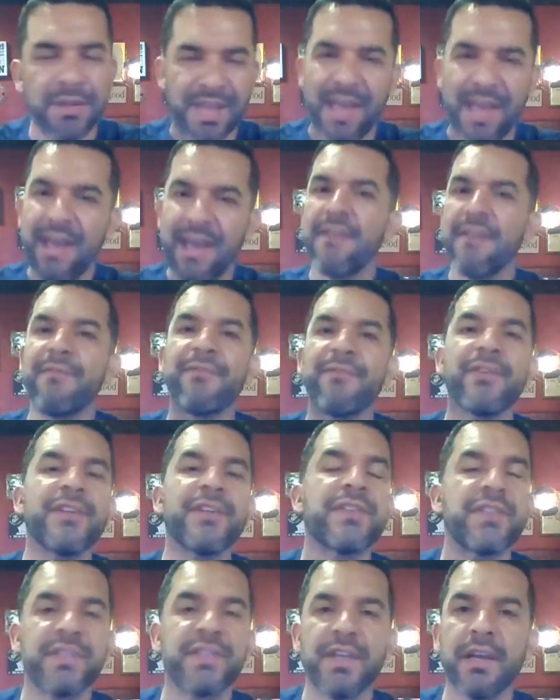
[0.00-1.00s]
every
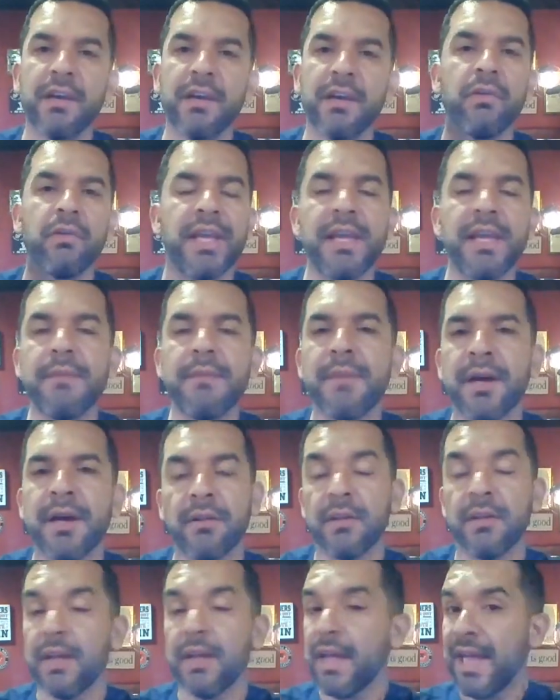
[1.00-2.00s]
single
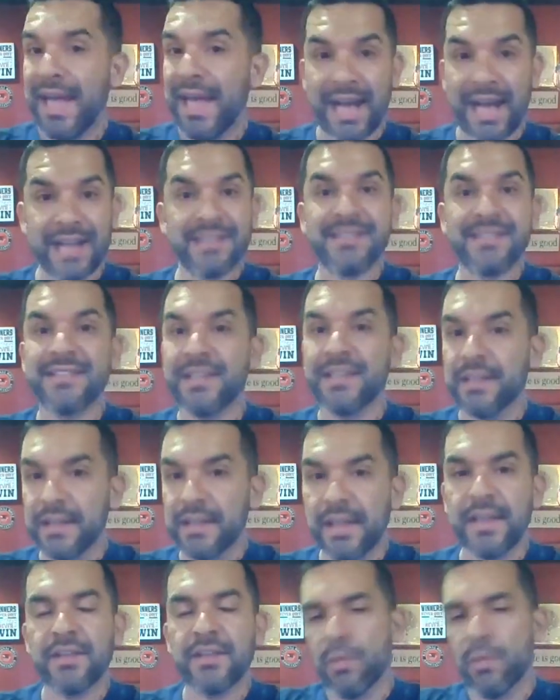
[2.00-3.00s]
email has the
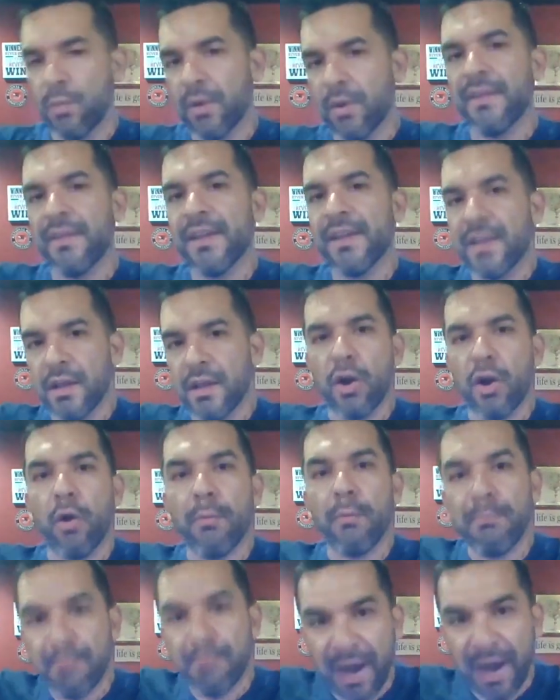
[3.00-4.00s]
link to where they can go
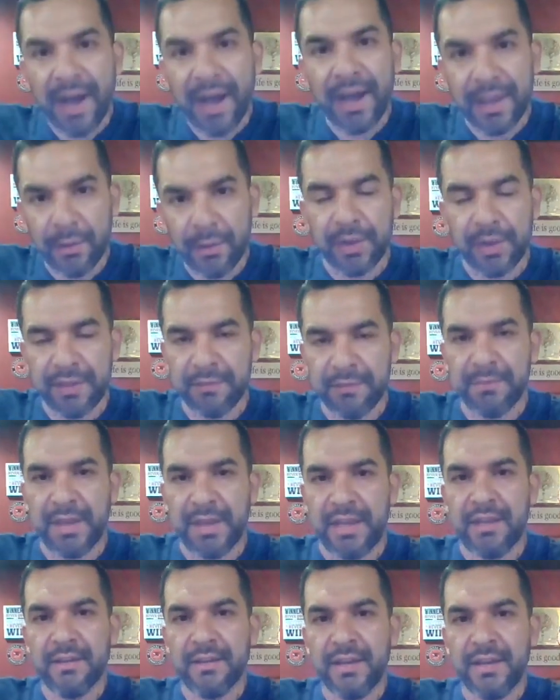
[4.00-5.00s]
buy with
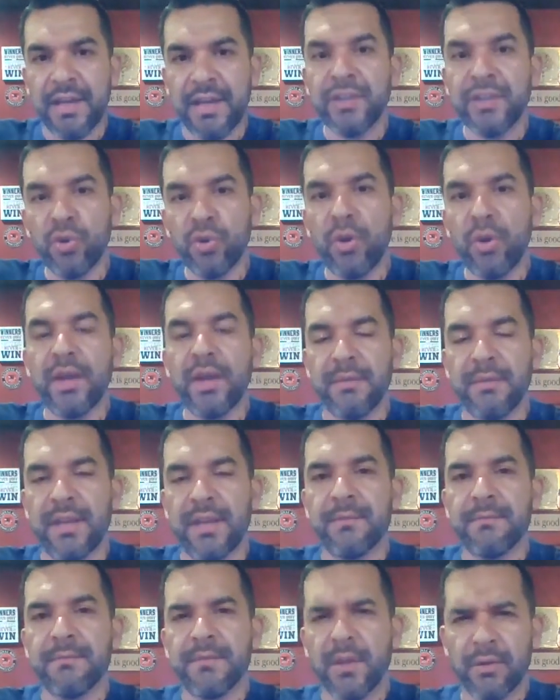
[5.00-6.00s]
me and join
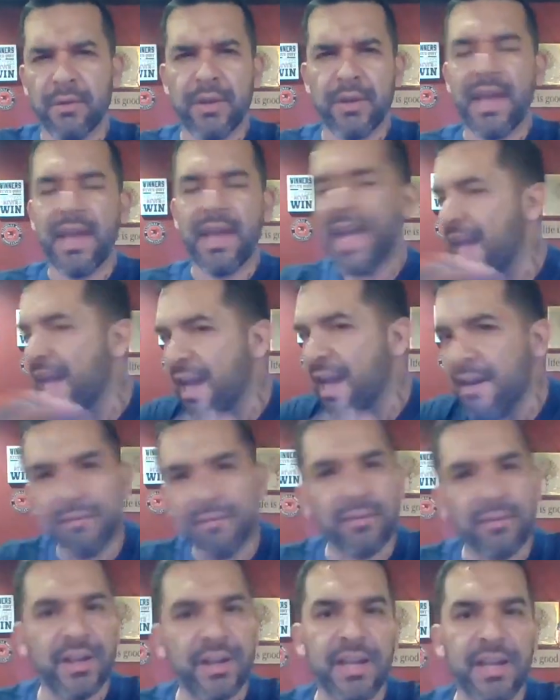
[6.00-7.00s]
me. Okay,
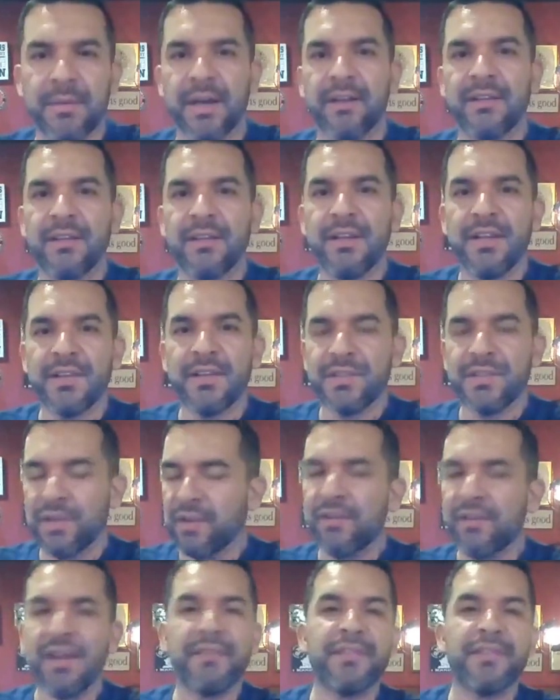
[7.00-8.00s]
every email. So I
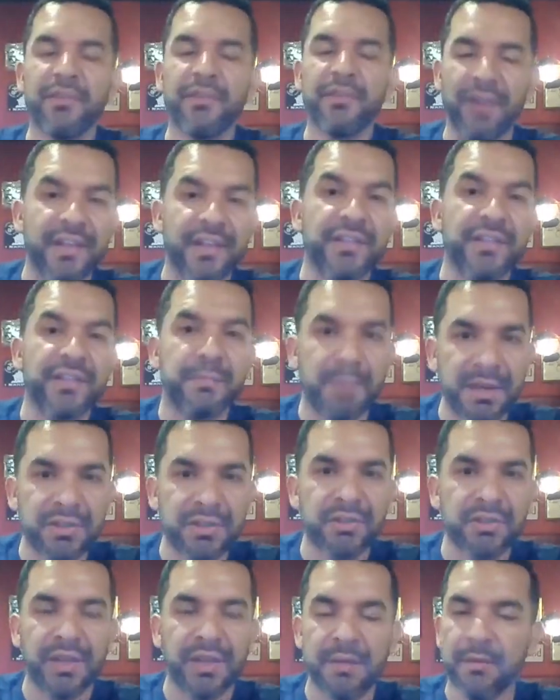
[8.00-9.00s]
don't have to create a
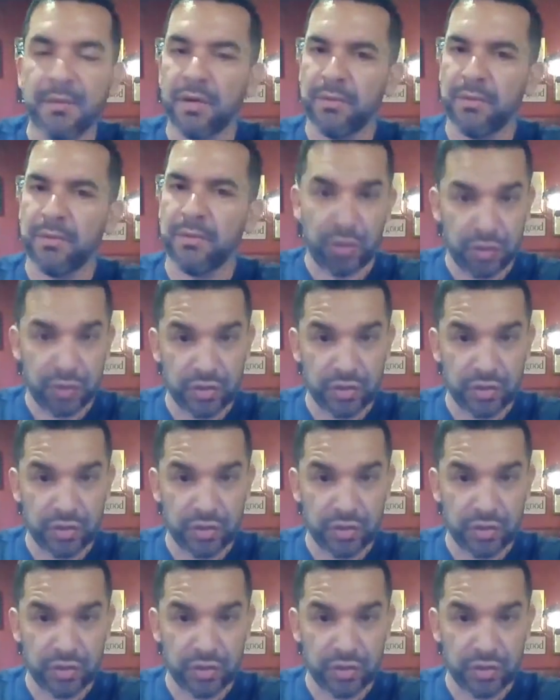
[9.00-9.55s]
special email, but this